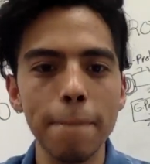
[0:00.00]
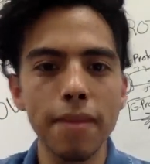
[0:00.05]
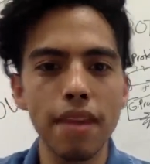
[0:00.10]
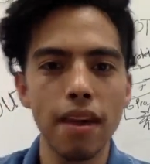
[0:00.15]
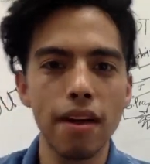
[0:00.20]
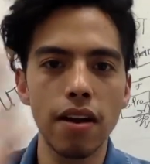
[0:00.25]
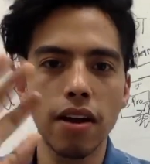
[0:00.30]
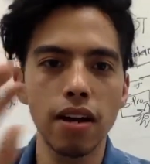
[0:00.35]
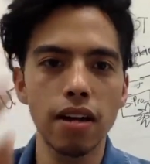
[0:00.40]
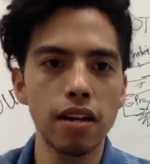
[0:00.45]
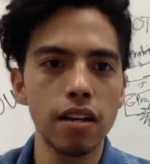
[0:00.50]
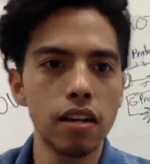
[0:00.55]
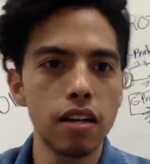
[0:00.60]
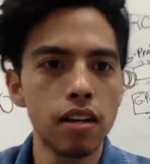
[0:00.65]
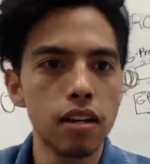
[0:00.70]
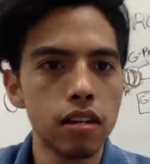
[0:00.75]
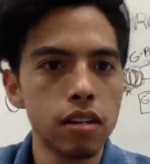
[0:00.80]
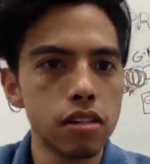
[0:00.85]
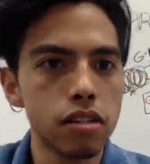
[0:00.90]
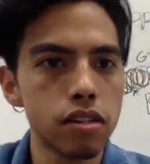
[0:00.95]
All right.
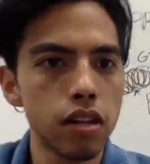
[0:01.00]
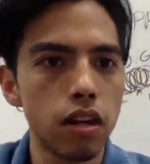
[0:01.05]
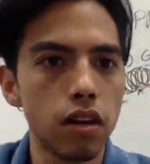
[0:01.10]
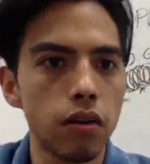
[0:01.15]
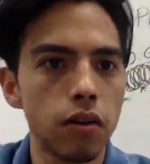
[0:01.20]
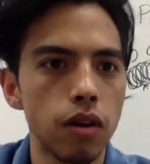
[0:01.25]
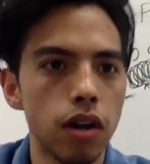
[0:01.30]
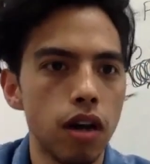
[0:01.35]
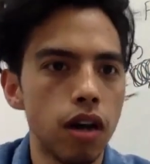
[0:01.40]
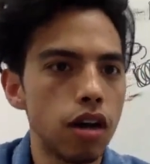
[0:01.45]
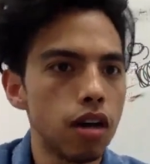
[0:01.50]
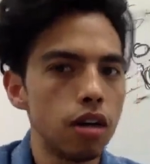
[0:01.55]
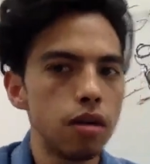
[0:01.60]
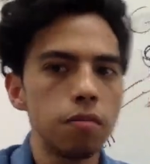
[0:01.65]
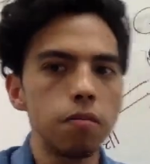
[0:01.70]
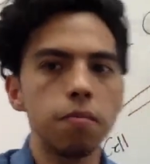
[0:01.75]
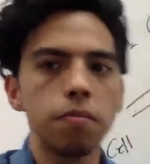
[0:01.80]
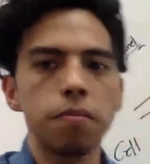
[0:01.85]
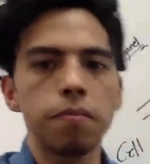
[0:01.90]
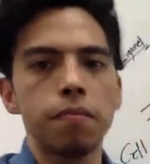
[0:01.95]
So
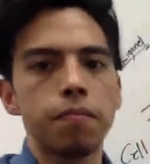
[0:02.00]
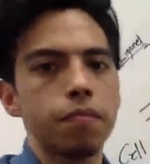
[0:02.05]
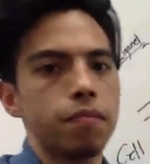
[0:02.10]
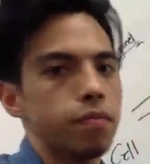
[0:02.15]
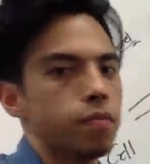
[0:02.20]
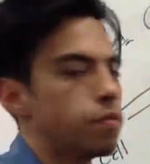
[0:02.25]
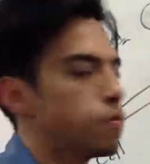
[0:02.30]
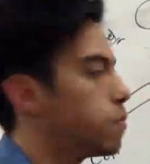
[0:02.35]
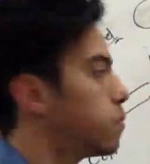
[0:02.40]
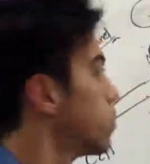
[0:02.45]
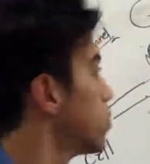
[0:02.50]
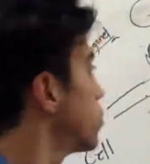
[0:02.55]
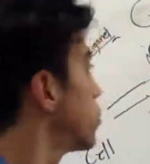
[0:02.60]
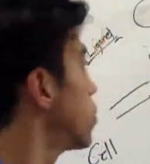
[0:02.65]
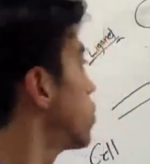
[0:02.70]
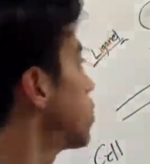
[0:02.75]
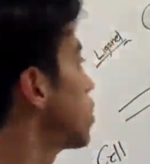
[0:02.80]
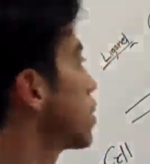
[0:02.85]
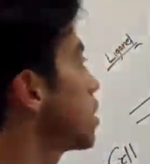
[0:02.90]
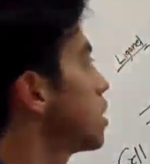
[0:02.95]

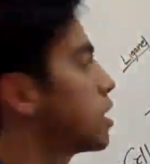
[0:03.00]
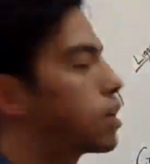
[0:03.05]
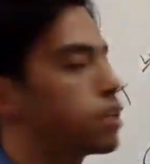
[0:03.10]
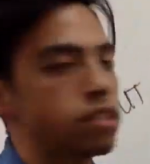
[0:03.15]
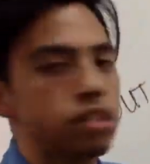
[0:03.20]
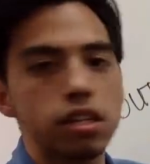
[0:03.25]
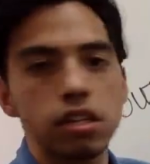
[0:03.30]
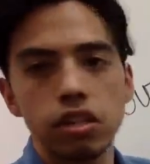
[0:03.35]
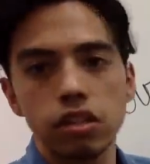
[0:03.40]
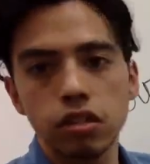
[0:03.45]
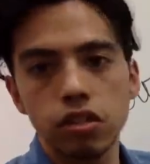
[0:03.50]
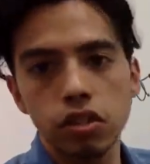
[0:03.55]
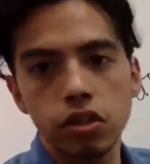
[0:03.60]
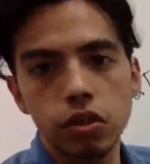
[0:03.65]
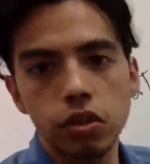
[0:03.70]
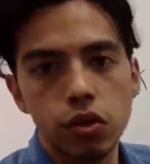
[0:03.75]
we're going to continue to